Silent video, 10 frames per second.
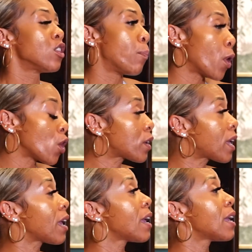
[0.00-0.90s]
The
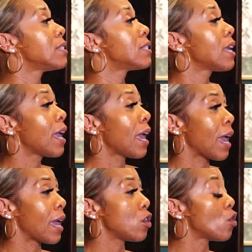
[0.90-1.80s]
Birkins,
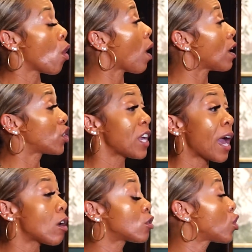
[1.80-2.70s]
and,
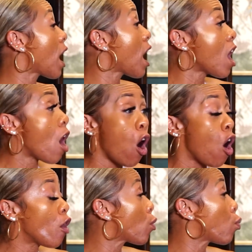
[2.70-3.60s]
shout out to
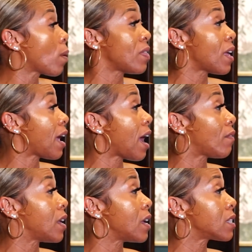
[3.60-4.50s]
all the women that
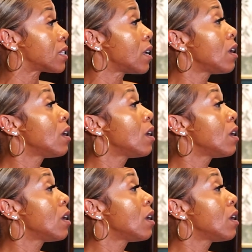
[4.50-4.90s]
have this.